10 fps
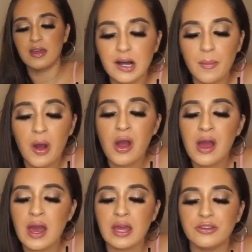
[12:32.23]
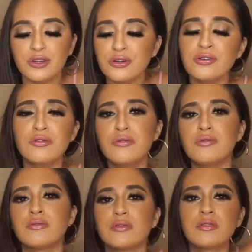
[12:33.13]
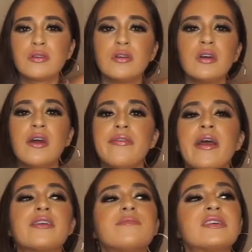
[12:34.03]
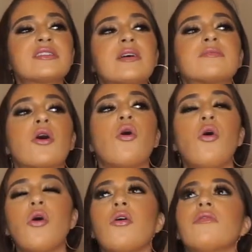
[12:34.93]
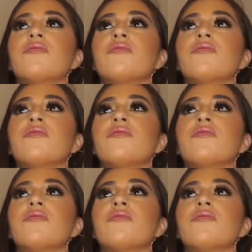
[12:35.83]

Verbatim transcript: Come on, dude. Now you're messing up the whole